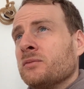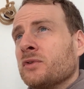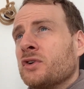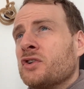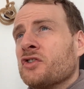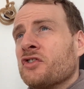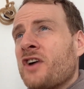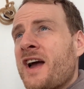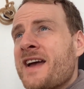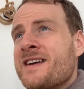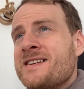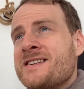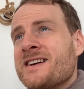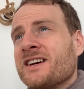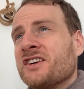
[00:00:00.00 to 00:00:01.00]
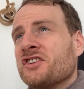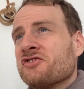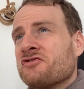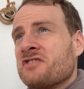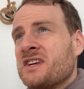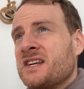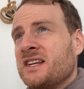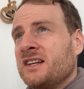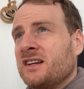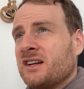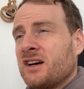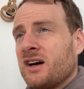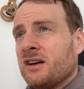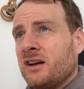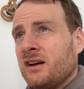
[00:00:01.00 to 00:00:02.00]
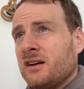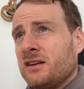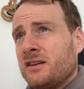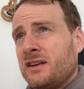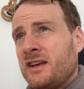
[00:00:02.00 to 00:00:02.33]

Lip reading: grey-green colour.